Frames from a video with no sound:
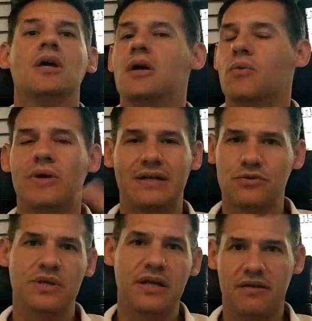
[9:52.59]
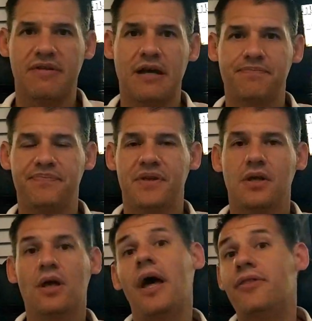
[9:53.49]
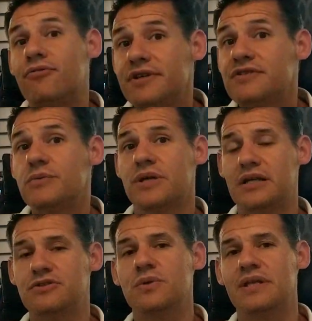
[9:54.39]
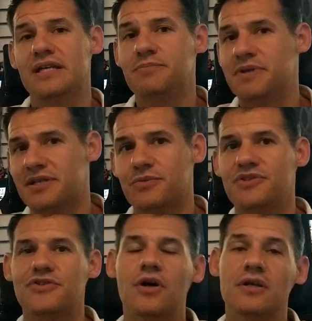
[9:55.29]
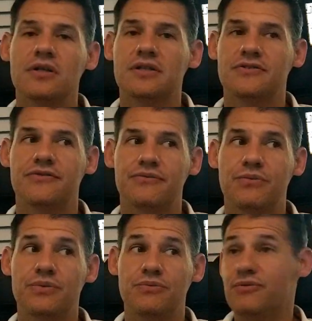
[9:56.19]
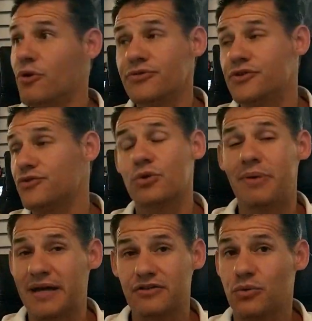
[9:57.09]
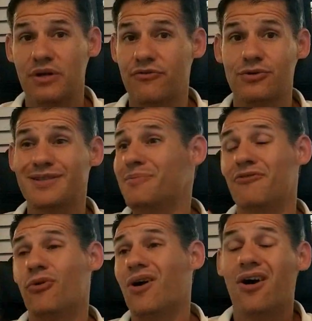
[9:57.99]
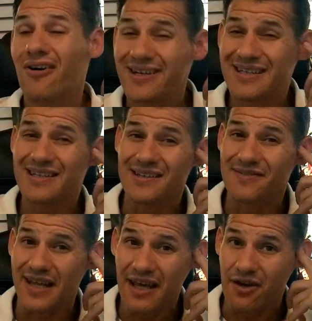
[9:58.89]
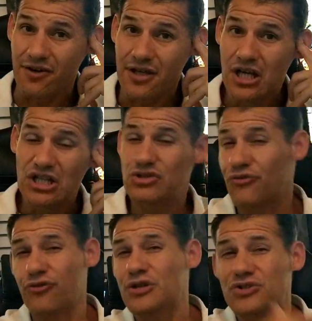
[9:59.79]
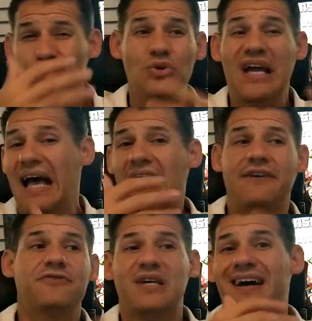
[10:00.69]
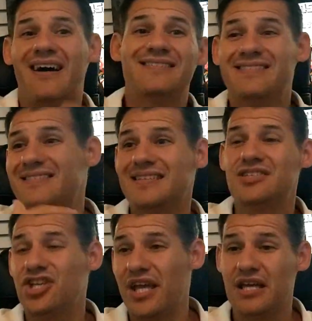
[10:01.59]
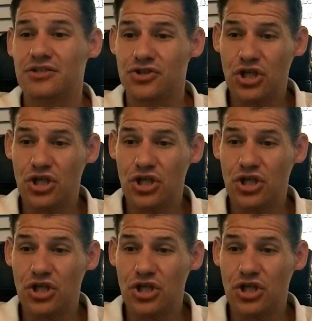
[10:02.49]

We're not doing any of that. And the reason we're not doing that is because we wrote this story back in 2014 before RID even aired. So for us to have to constantly change